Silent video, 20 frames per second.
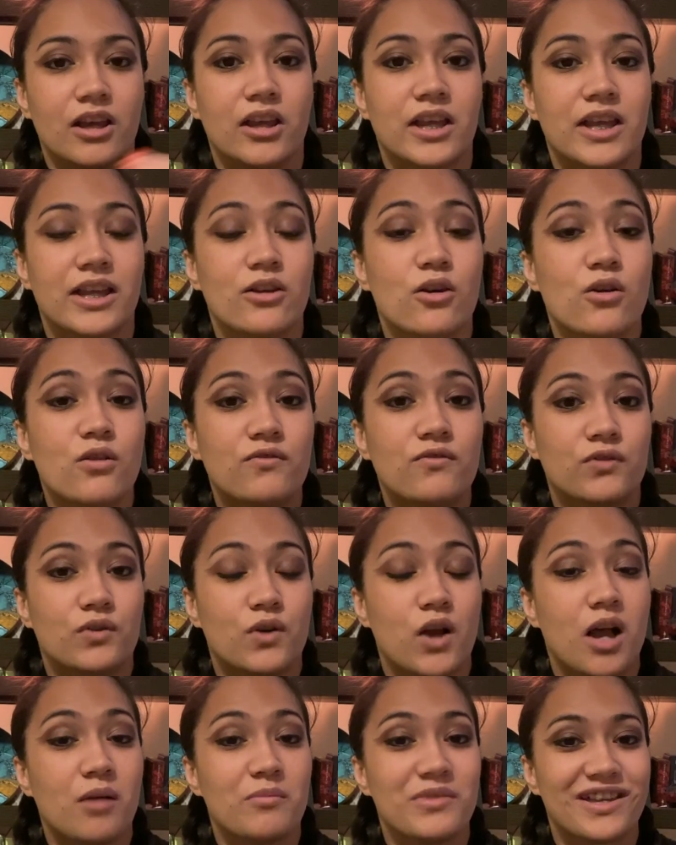And
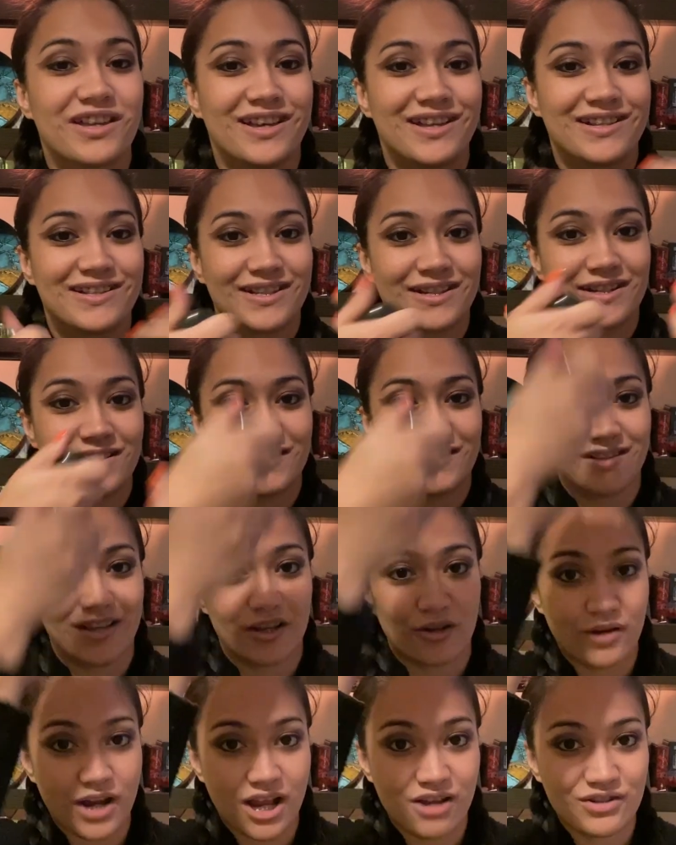overall, because it is a
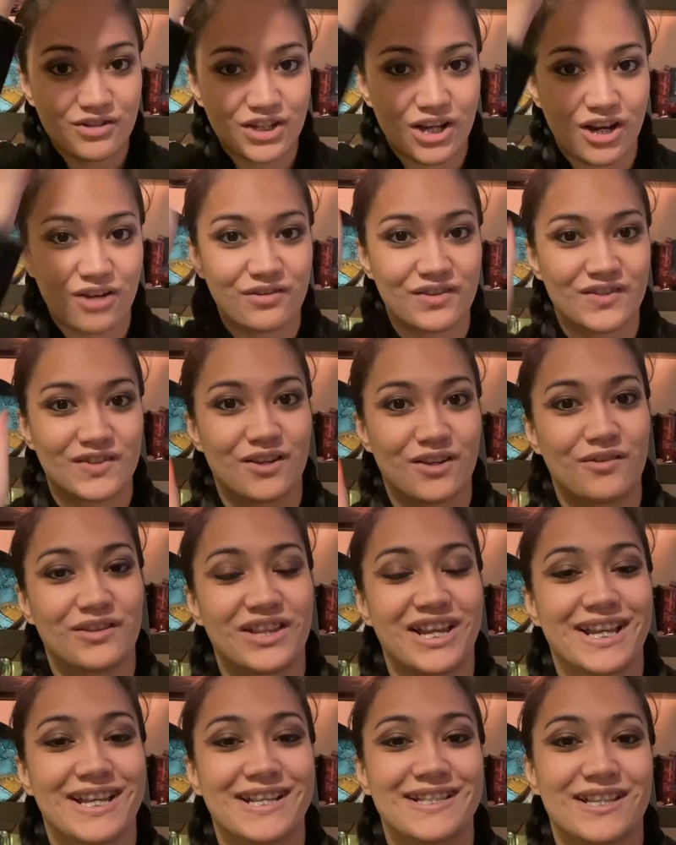crown chakra stone,
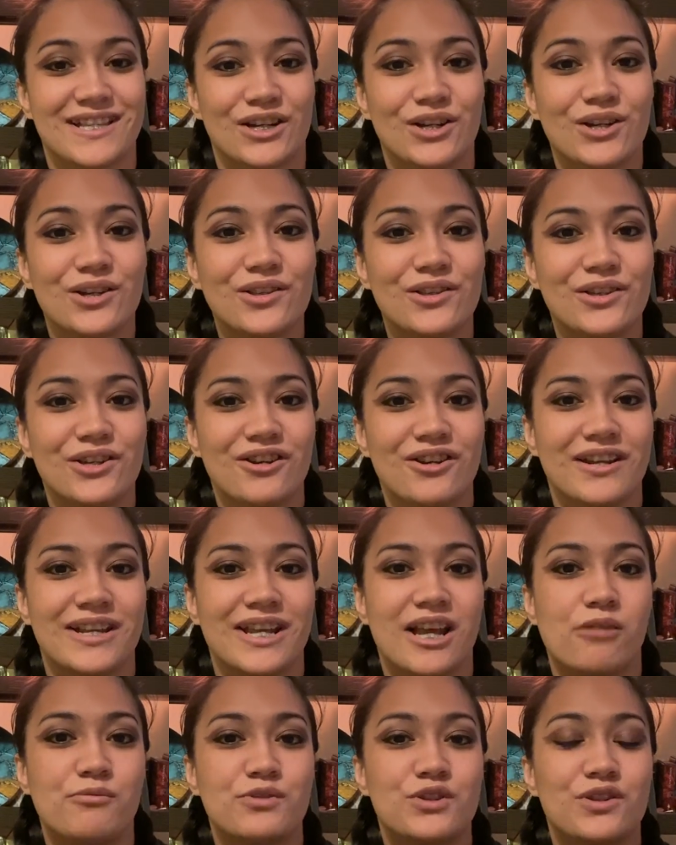like I said earlier, it
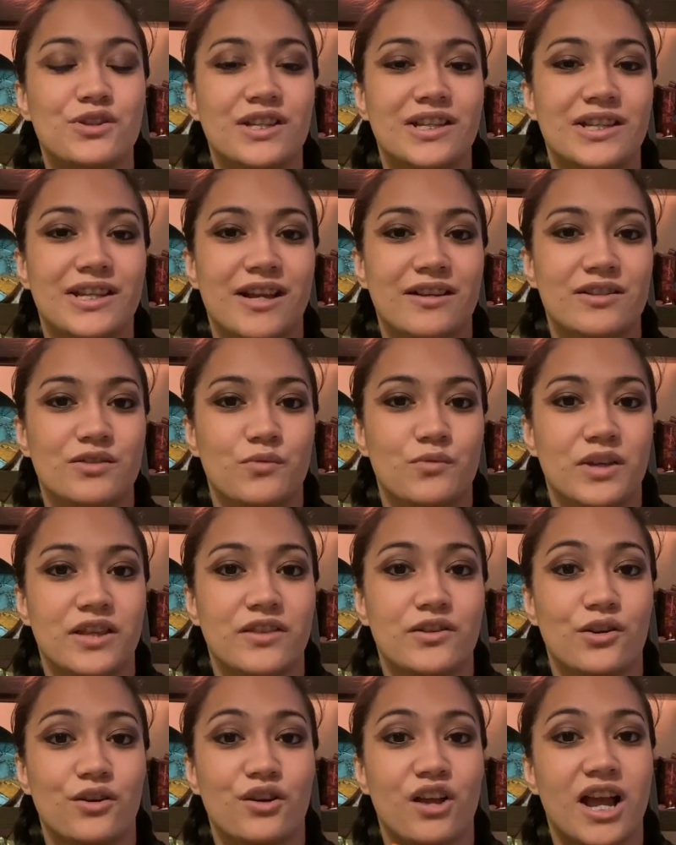helps you connect
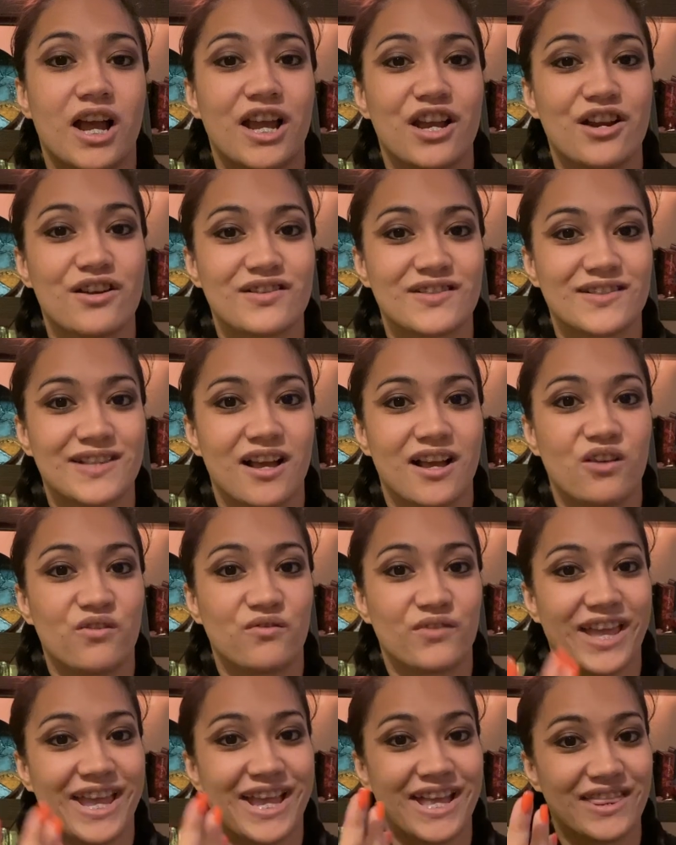with your higher self
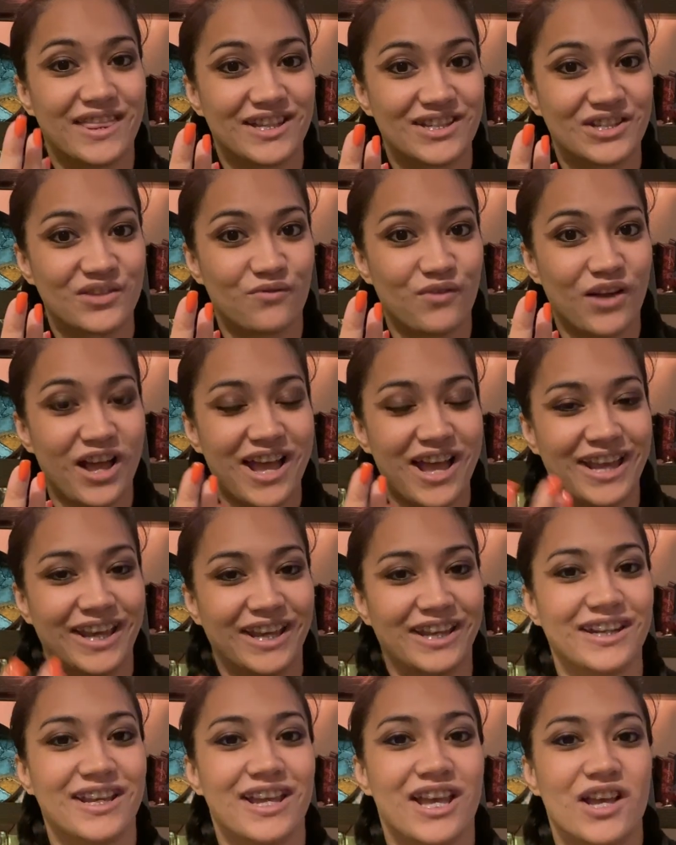and the
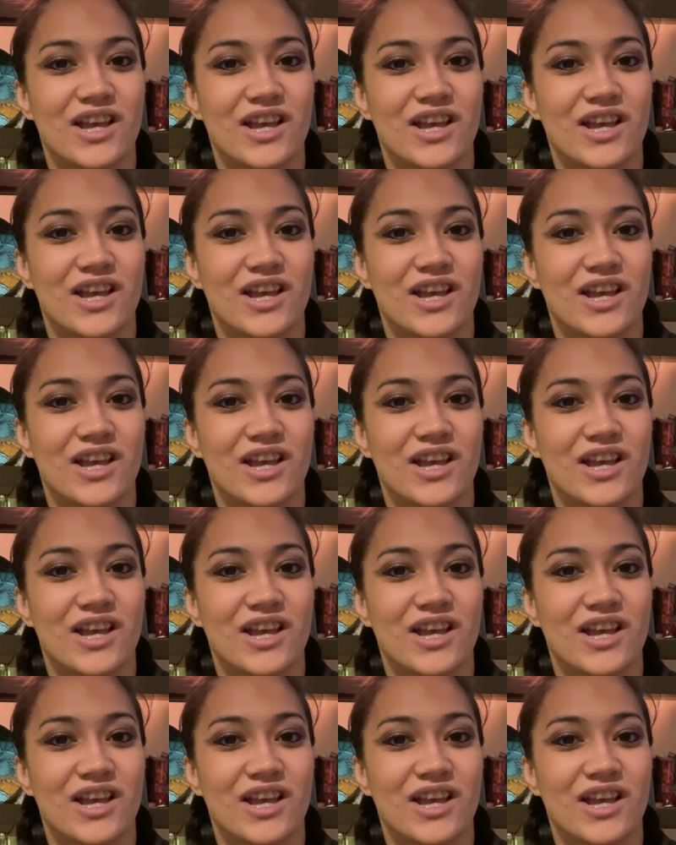divine.